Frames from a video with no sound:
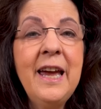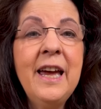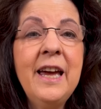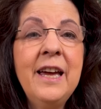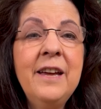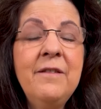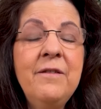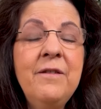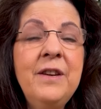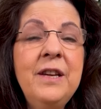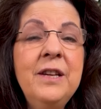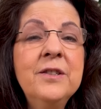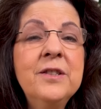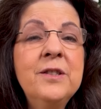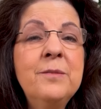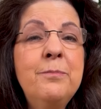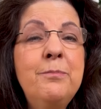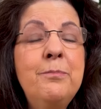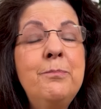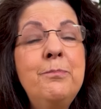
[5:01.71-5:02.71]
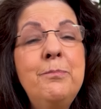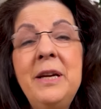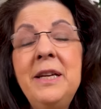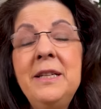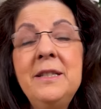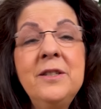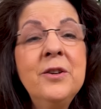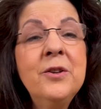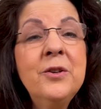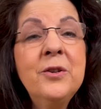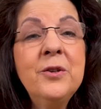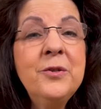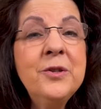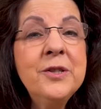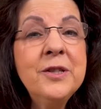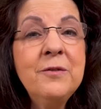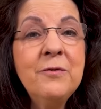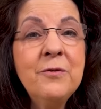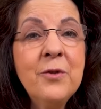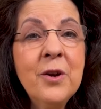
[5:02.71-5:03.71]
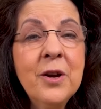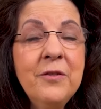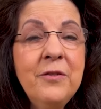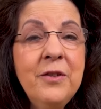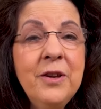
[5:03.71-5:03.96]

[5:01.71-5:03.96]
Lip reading: and feels based on who's in front of